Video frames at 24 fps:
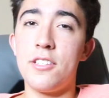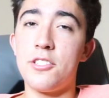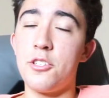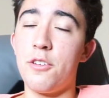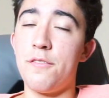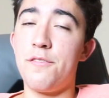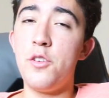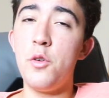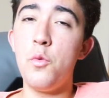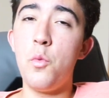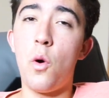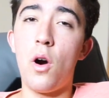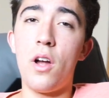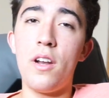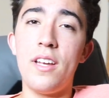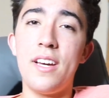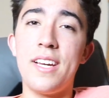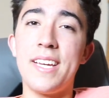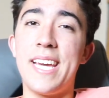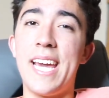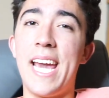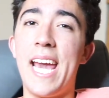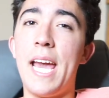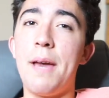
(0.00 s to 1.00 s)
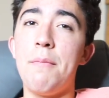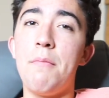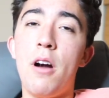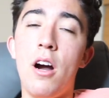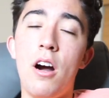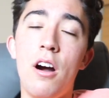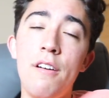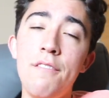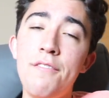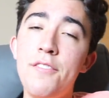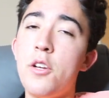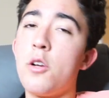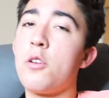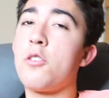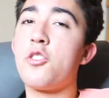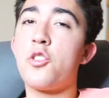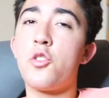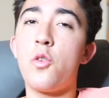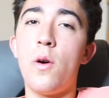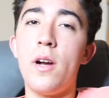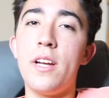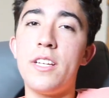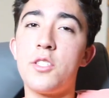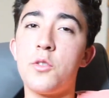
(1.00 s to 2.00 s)
So if you want a game of your
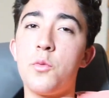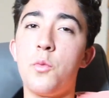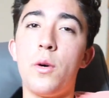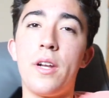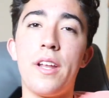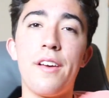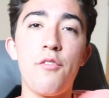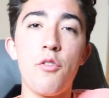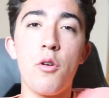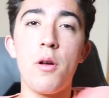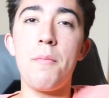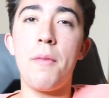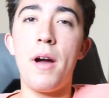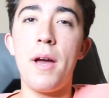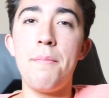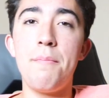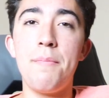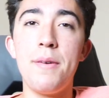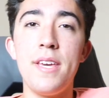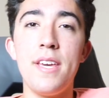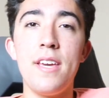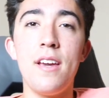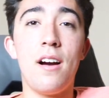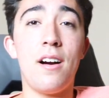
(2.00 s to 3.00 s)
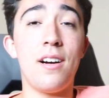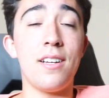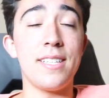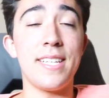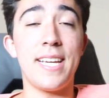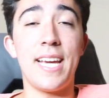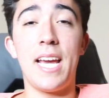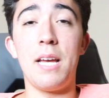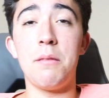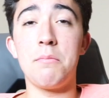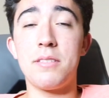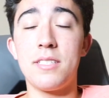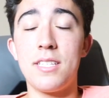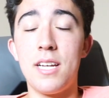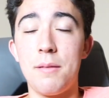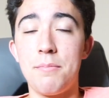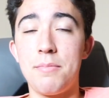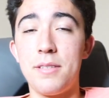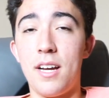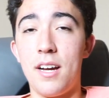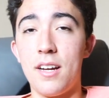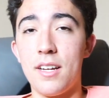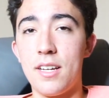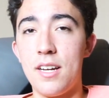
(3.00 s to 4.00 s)
choice, whatever it might be on
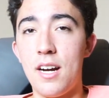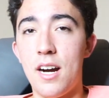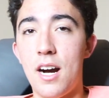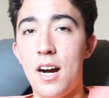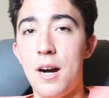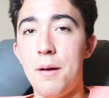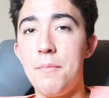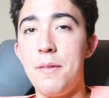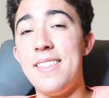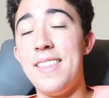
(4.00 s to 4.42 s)
GameStop.com,